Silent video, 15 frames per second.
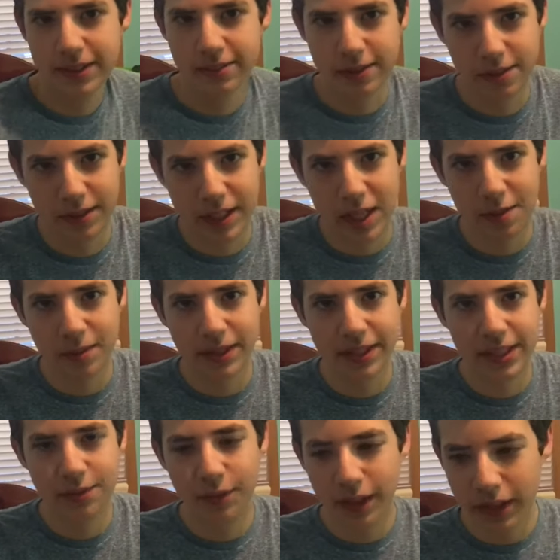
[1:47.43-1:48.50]
Leave a comment on
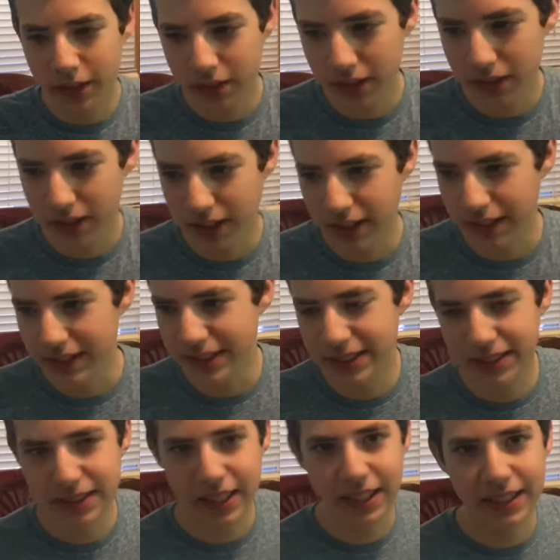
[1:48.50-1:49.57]
this video and
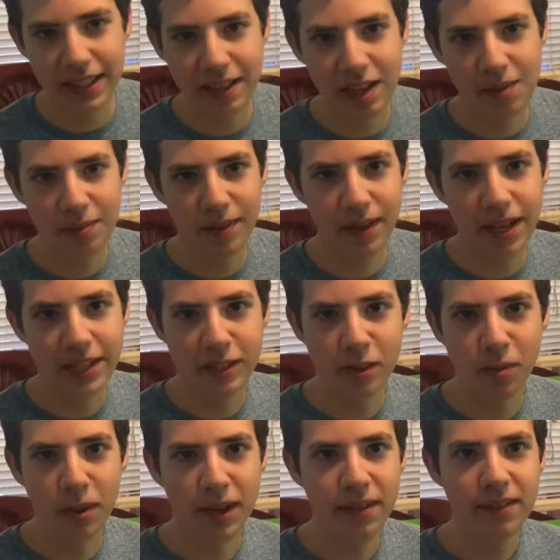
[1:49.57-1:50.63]
say in the comment,
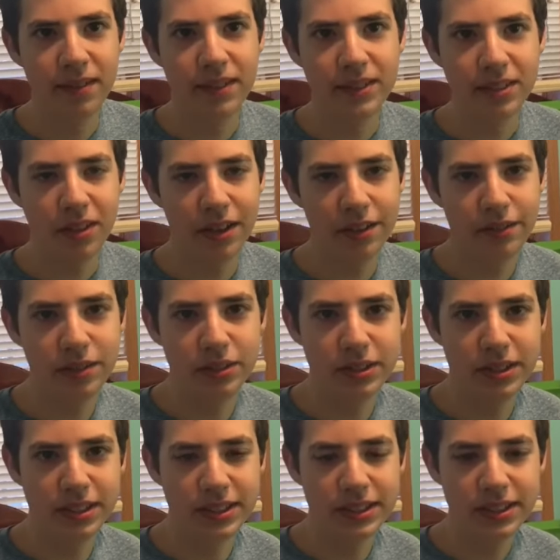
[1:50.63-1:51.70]
enter me. All you have to do is
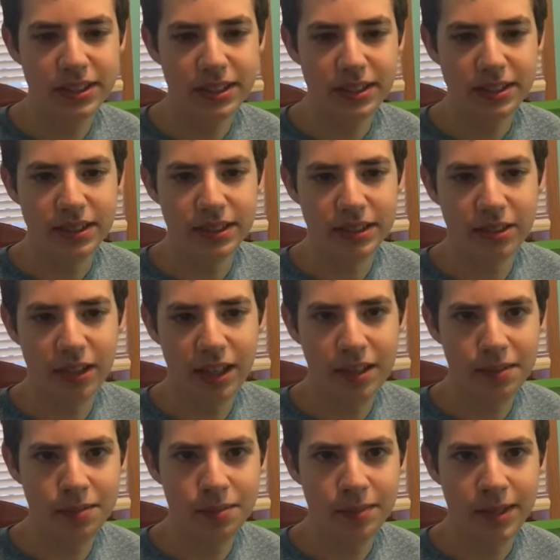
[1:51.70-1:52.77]
just
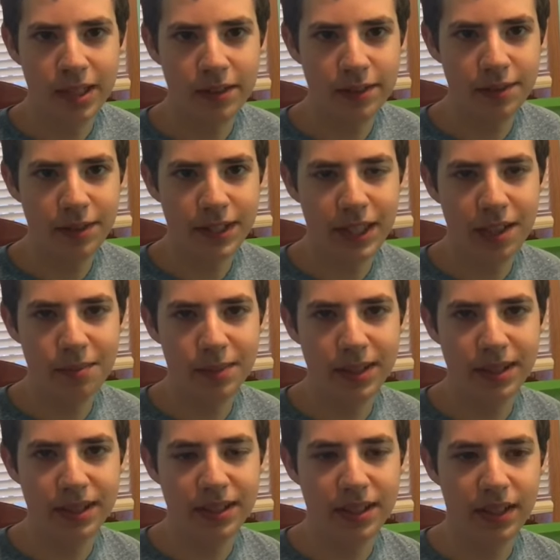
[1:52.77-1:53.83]
subscribe and leave a
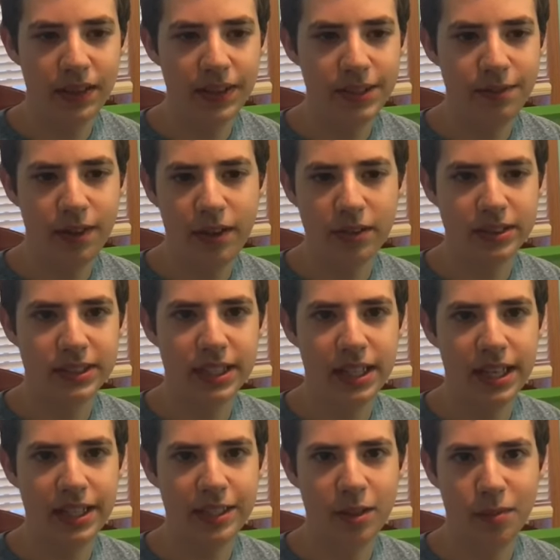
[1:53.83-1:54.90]
comment on this video and say
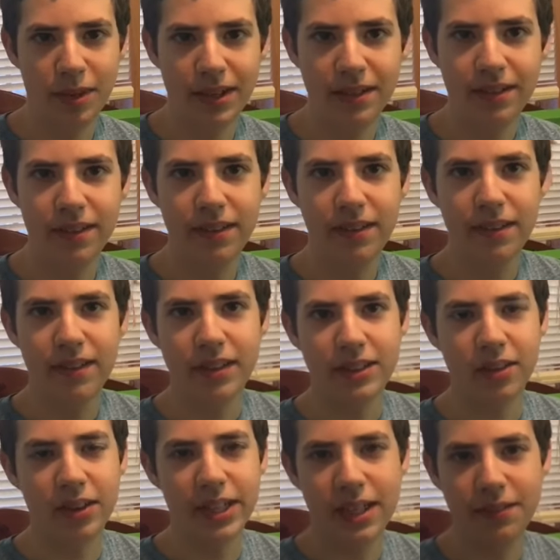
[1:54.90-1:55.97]
enter me. That's
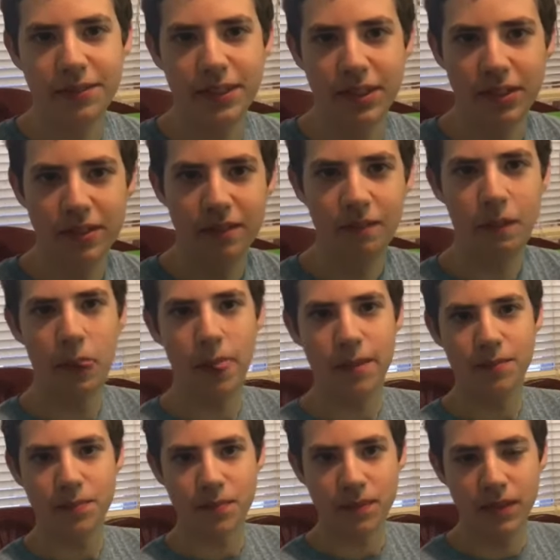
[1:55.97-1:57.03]
all you have to do.
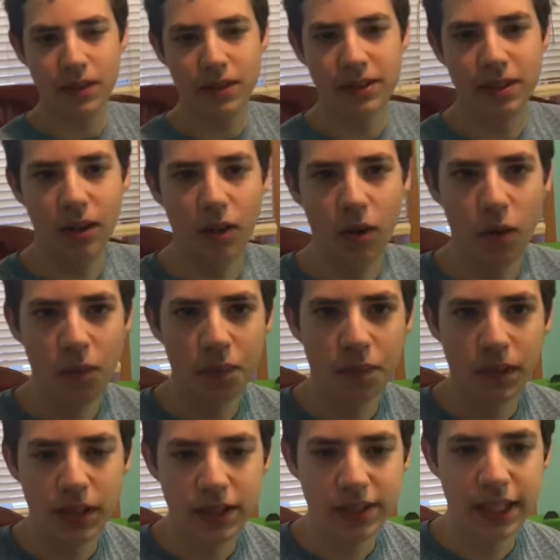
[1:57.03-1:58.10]
So
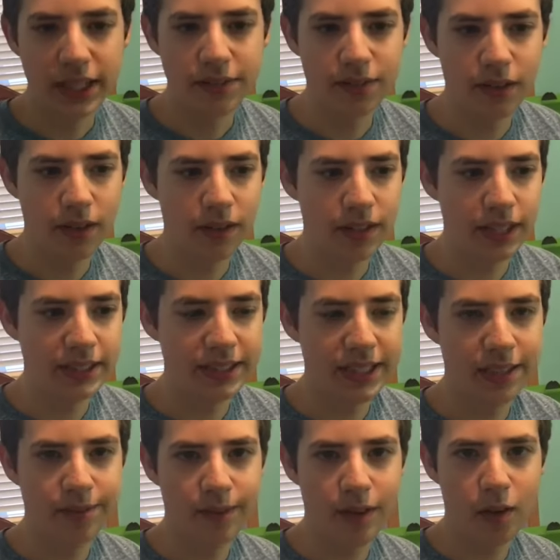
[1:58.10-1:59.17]
thanks for thanks
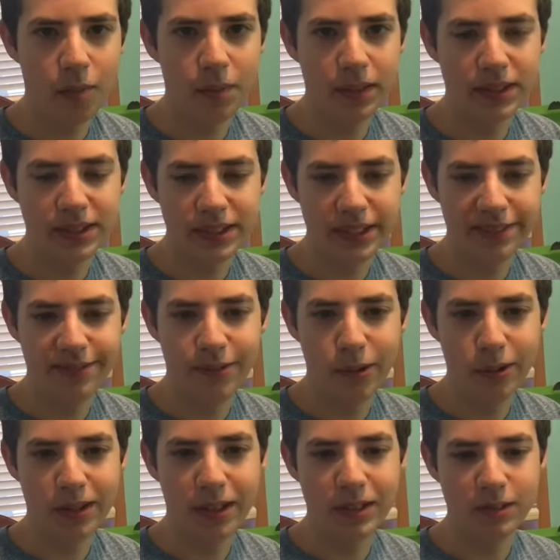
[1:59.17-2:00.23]
again for helping us to get
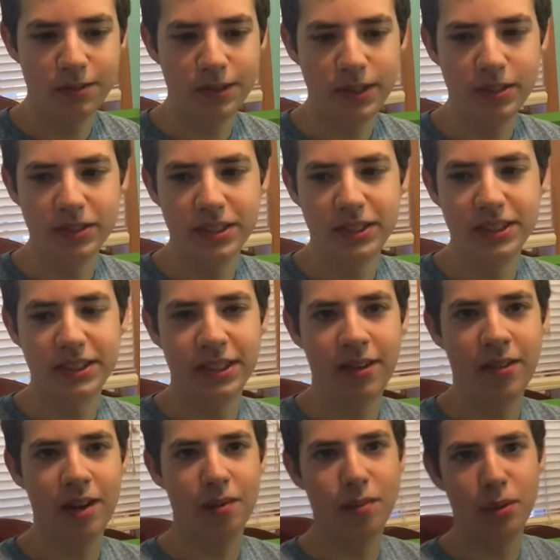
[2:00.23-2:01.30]
4,000 views. It's just
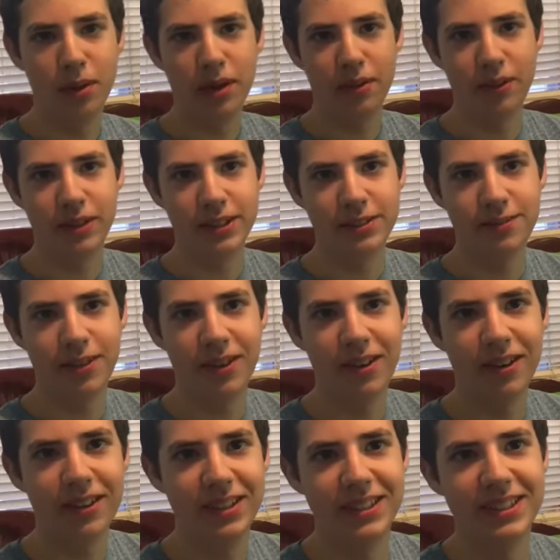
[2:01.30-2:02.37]
incredible that we're this
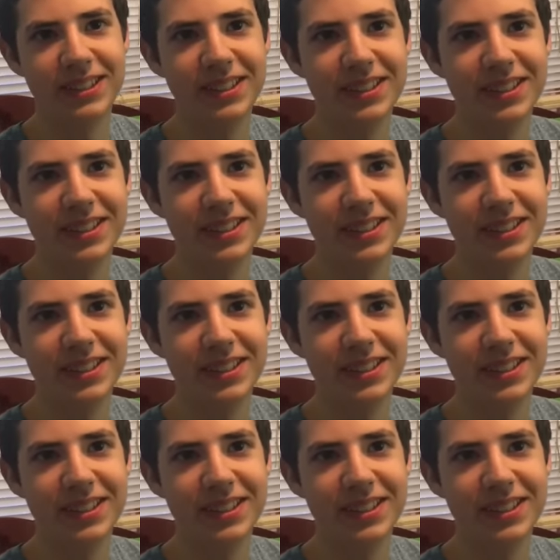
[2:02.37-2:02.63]
far because